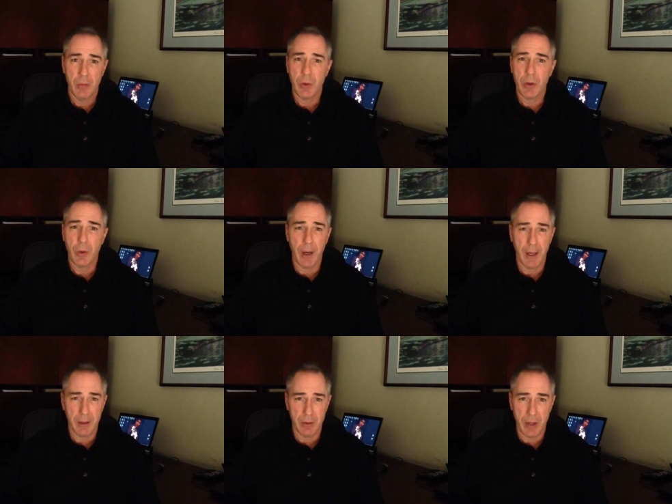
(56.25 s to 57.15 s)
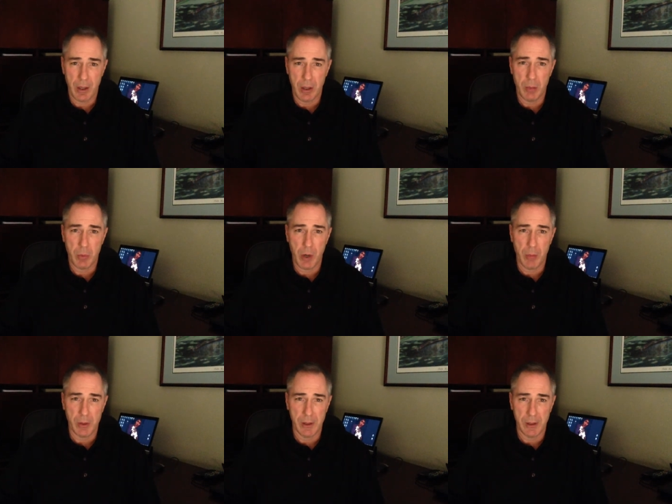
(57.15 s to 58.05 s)
We don't handle that call
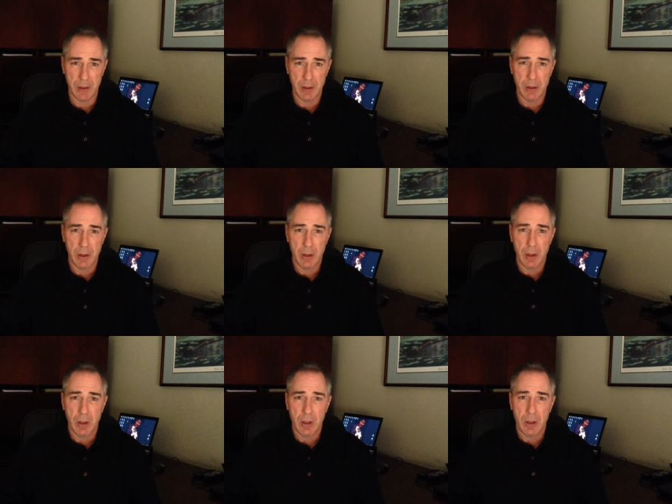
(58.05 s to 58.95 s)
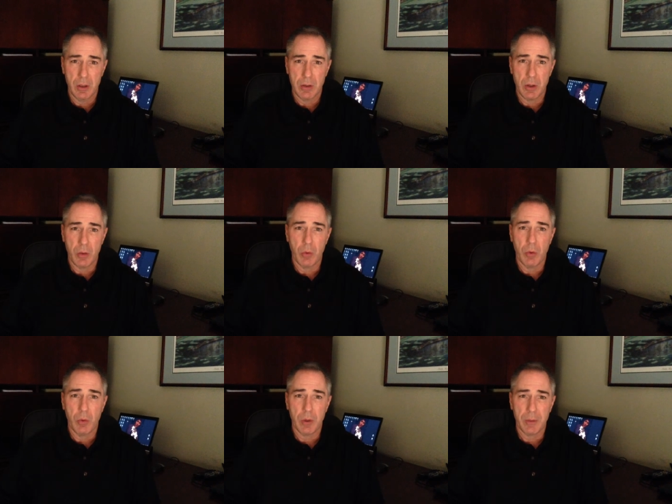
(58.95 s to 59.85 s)
properly. So
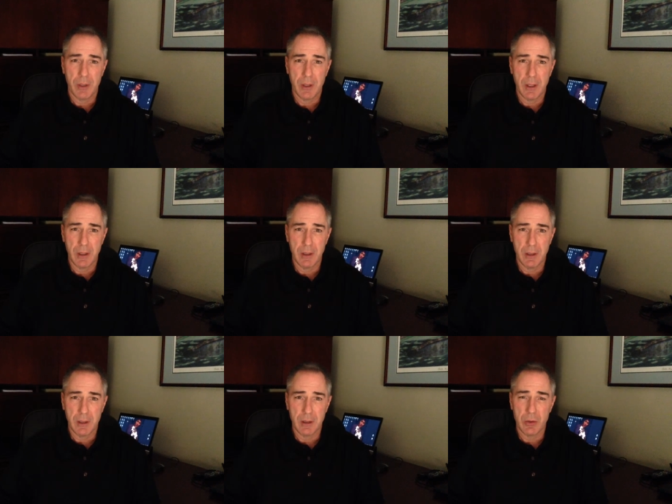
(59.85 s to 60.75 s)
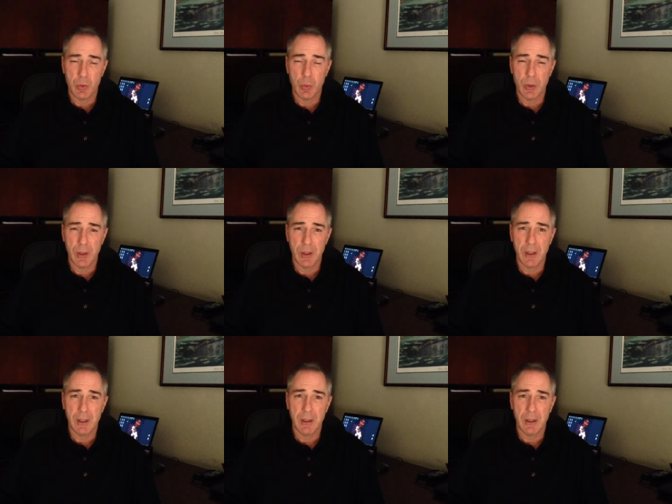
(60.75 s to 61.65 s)
what I'm going to tell you is you
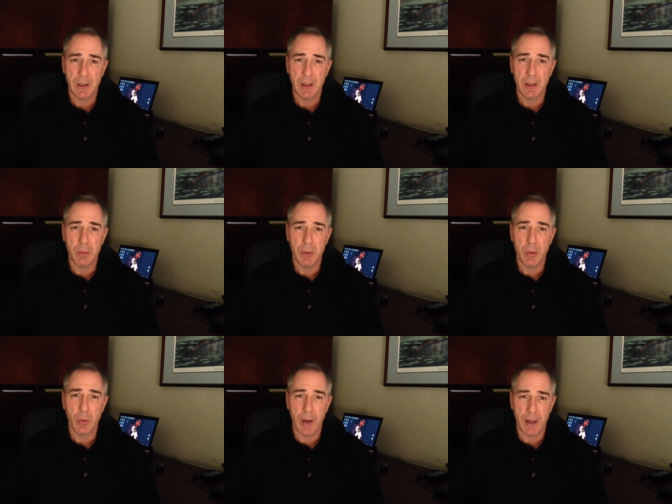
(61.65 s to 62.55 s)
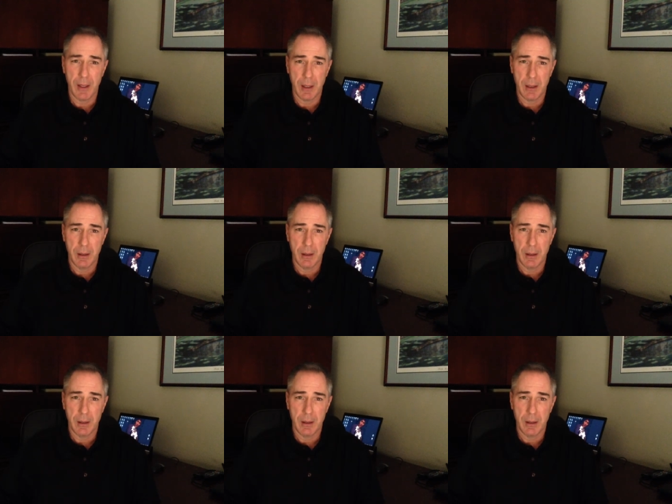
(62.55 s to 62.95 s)
really need to be ready.